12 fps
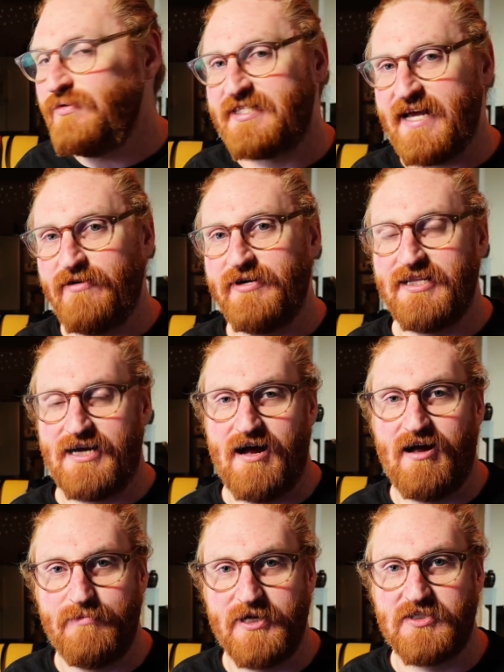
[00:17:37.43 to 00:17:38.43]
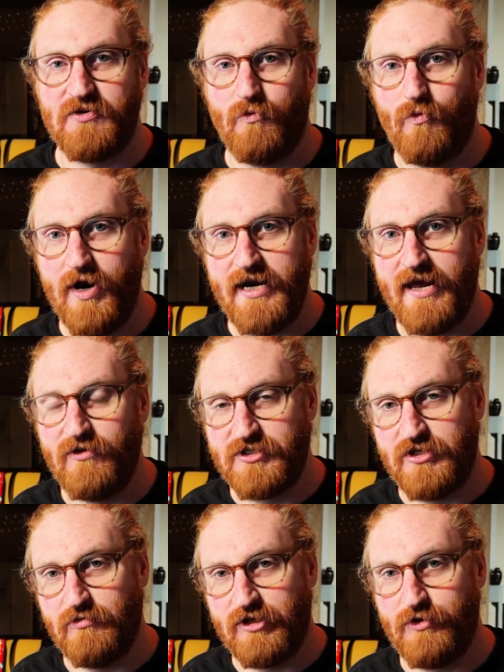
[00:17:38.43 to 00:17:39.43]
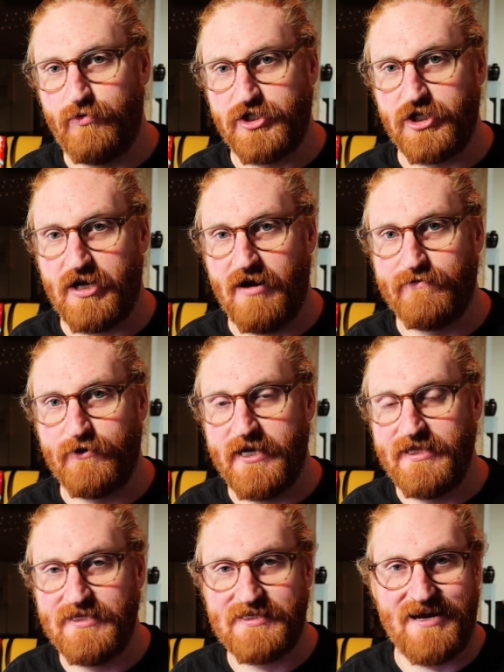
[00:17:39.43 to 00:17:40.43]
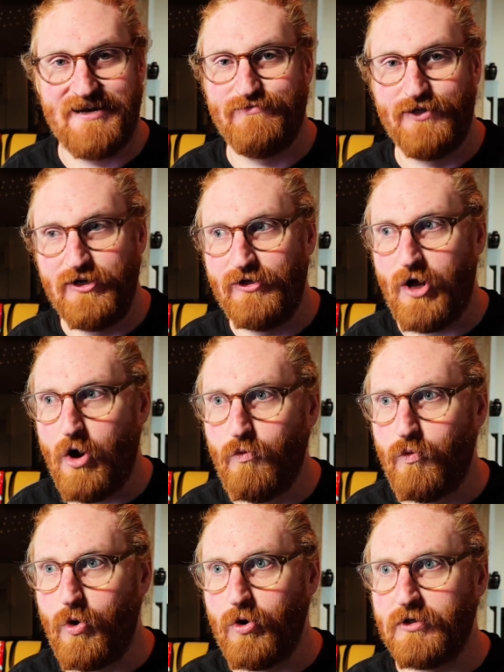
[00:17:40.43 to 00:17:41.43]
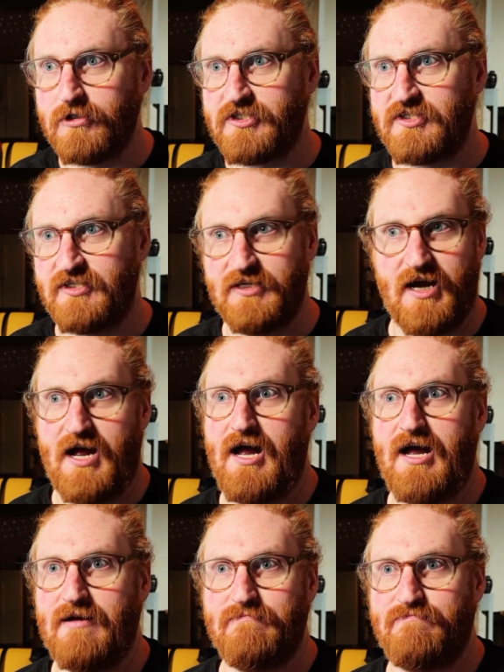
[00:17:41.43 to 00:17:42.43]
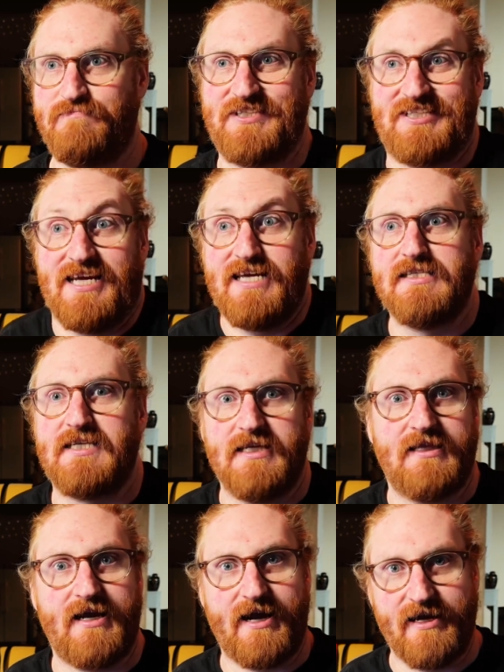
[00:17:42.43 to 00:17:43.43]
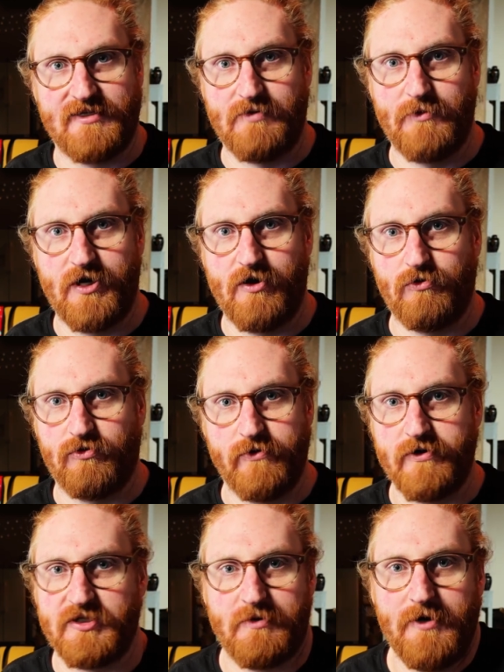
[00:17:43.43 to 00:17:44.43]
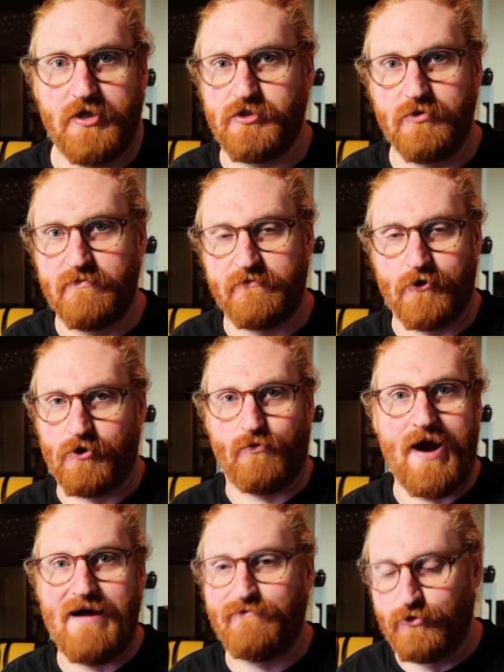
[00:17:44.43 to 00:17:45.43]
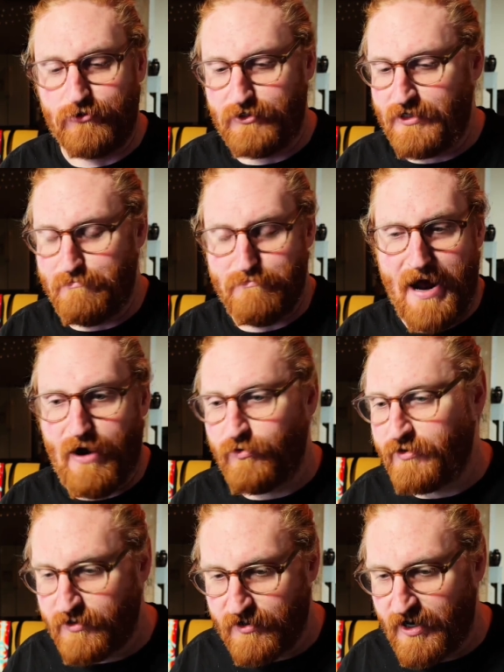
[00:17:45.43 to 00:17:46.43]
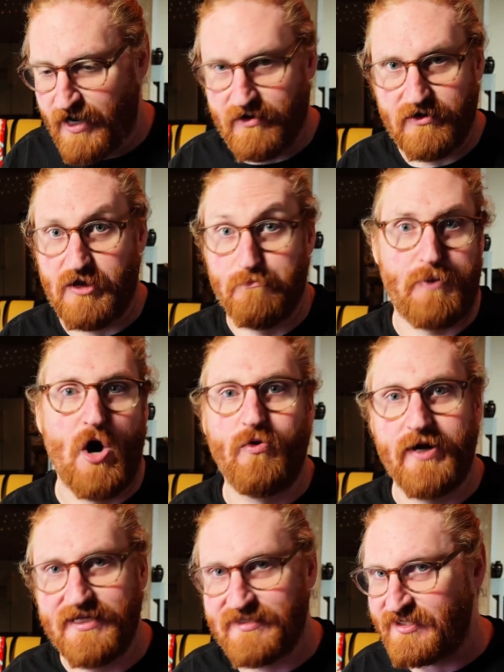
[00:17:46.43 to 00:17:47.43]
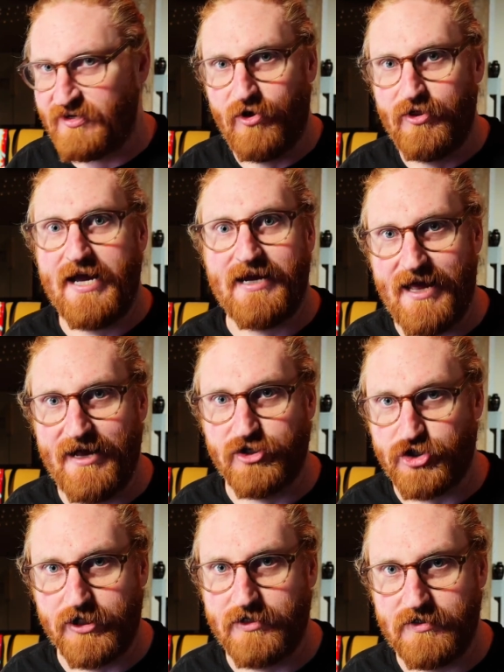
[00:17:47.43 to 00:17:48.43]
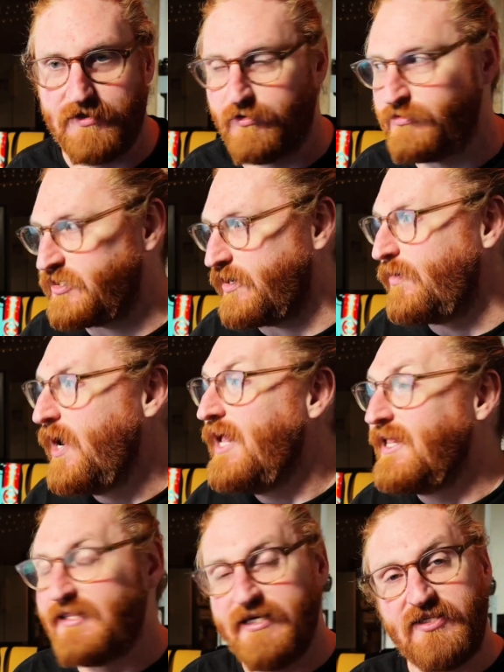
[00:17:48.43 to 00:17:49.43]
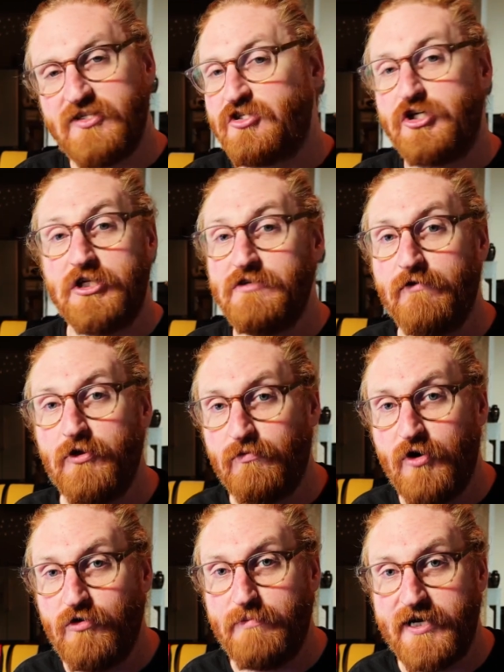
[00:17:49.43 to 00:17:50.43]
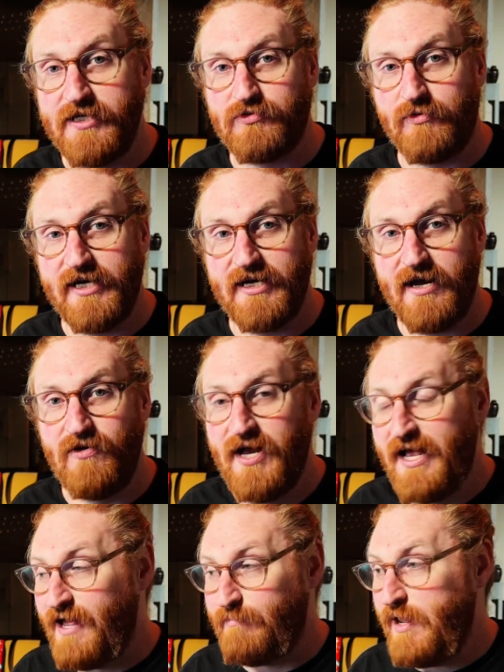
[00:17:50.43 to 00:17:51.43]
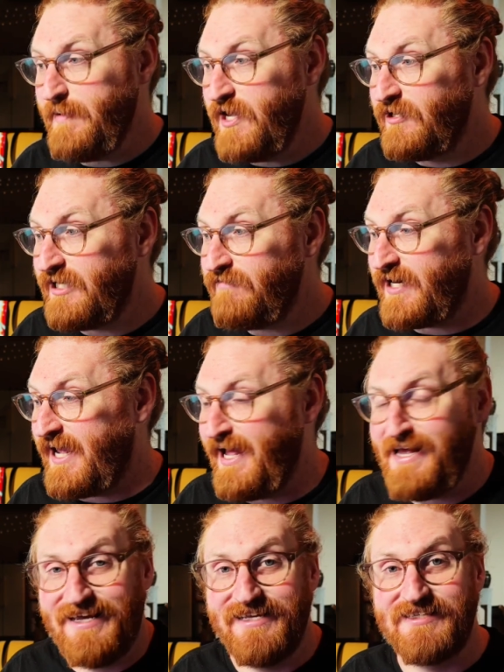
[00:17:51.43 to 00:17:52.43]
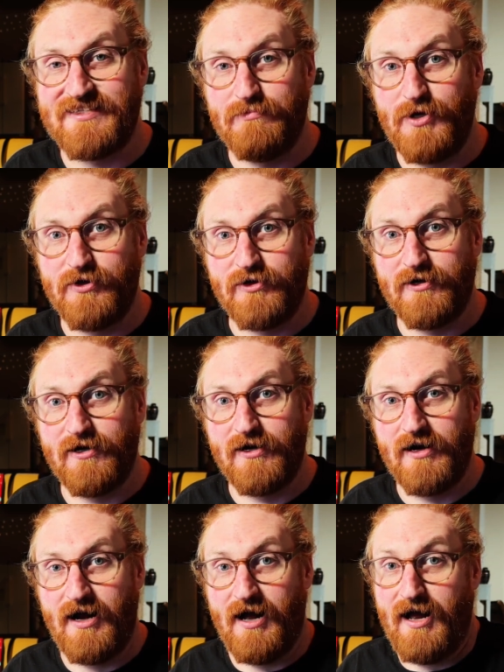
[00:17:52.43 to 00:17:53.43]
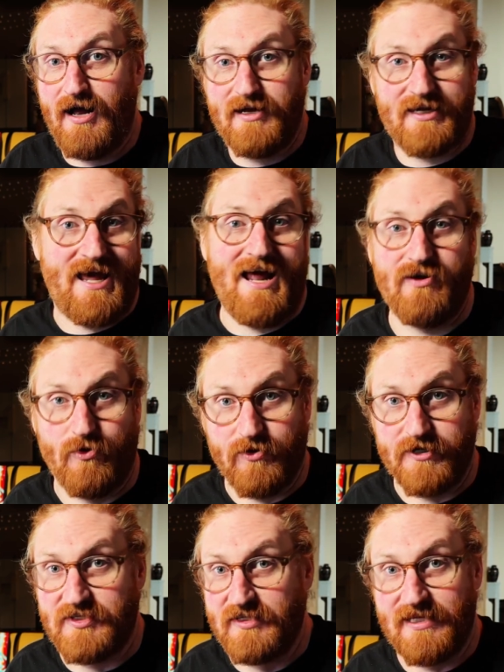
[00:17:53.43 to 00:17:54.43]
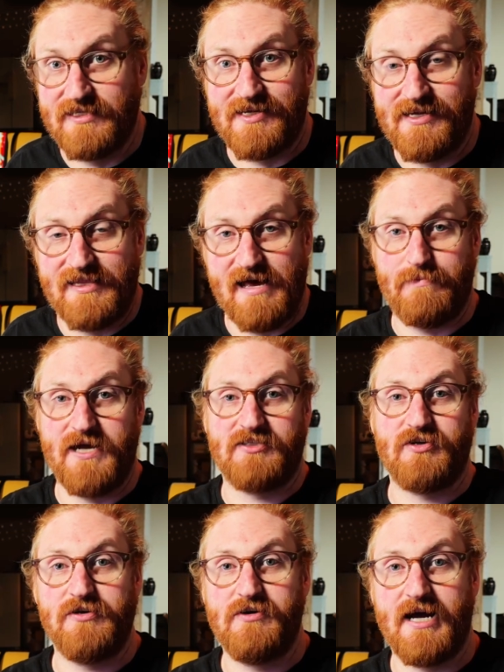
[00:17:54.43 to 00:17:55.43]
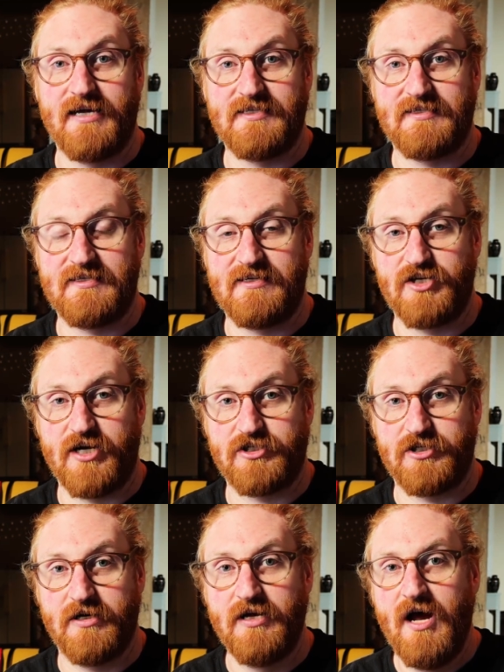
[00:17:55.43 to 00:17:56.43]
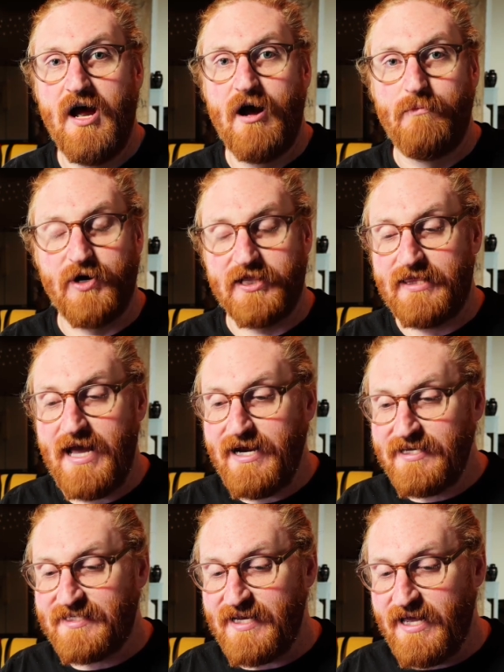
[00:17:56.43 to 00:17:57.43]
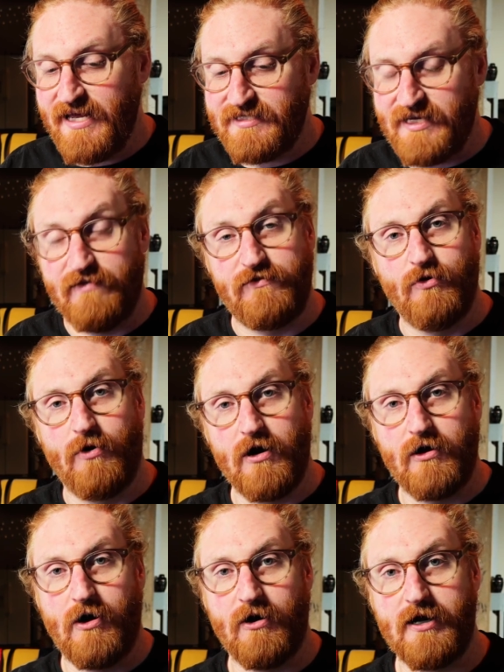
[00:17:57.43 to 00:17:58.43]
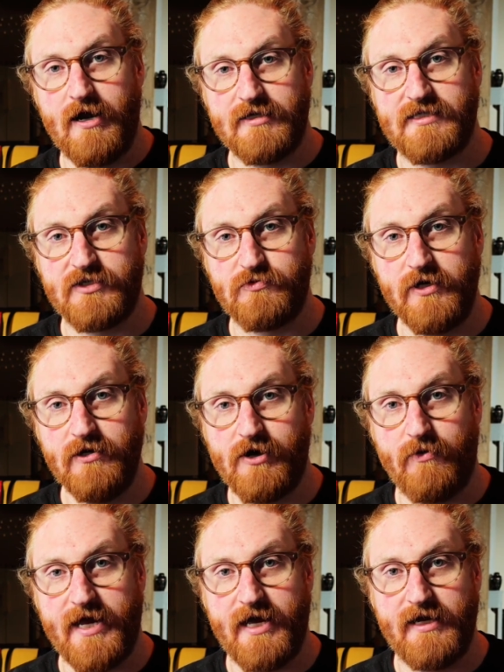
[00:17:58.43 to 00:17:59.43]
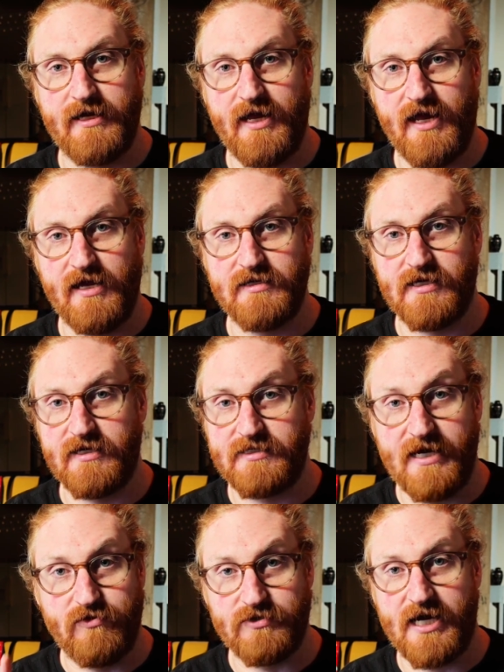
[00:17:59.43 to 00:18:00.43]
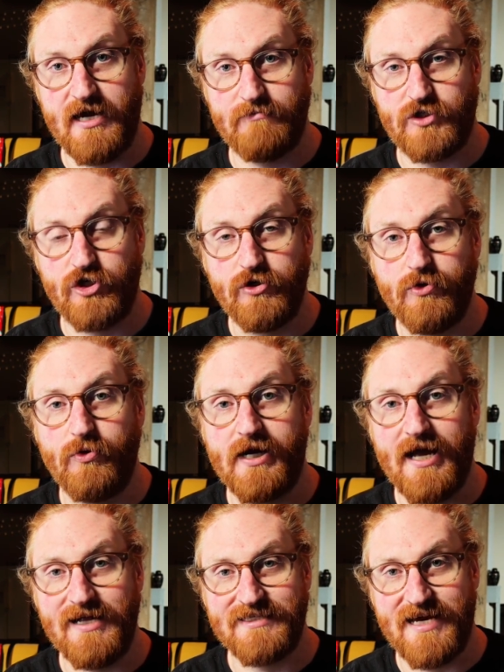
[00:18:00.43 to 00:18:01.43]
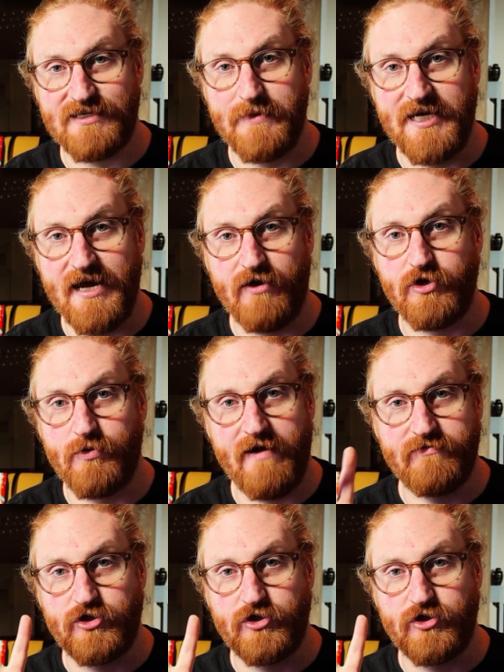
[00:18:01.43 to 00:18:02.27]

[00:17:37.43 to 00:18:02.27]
down in the comments what else you think we should cover in this kind of little awards season that I guess I'm gonna go through, because I'm gonna do them for gravel and mountain and components and all that kind of shit too. So this is just for the road bikes right now, and maybe I'll even add in some other categories and things like that based on you guys' suggestion. But that is it. If you are our contest winner, go ahead and take your time to contact me. Now you have